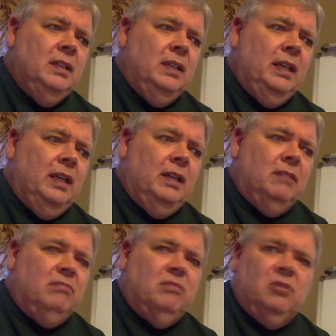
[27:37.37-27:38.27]

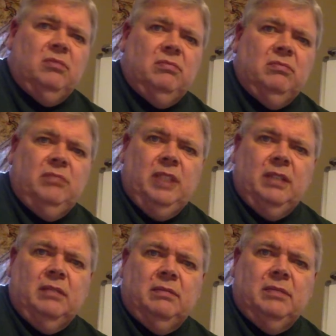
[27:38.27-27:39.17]
And,
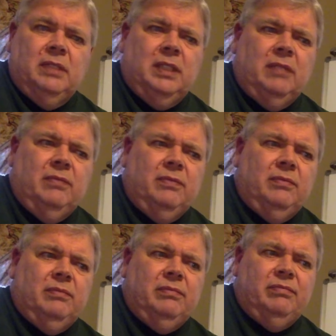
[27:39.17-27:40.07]
they're
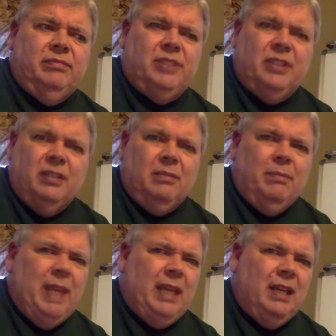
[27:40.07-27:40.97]
still
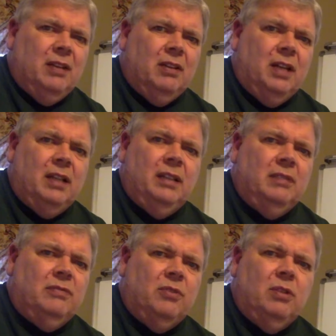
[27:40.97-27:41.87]
making a lot.
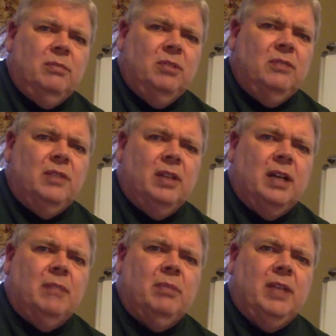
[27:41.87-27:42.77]
Ford moved a lot
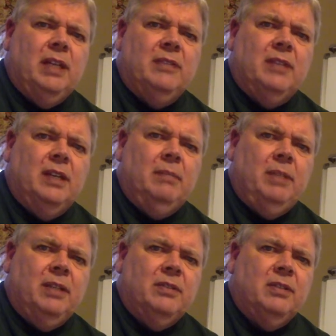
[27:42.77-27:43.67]
of plants up
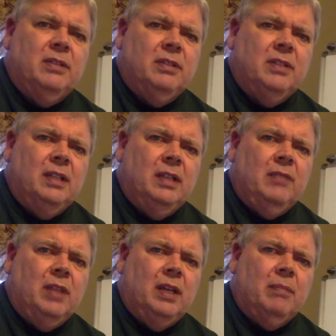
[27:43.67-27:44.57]
here, so they still have a
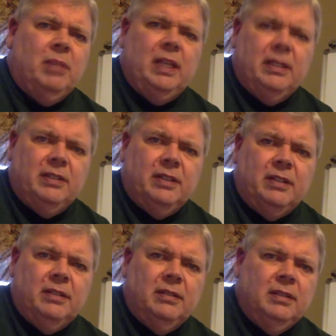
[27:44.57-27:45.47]
lot of plants
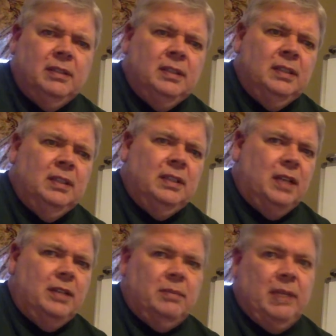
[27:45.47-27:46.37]
here. Not
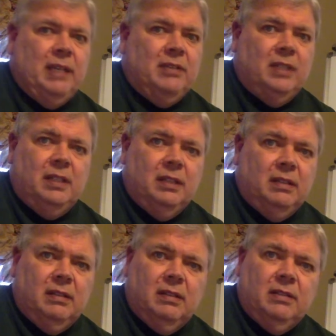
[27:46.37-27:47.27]
as many as they did
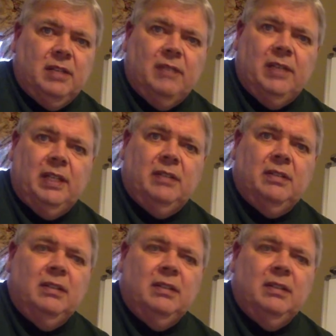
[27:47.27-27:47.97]
in the 70s.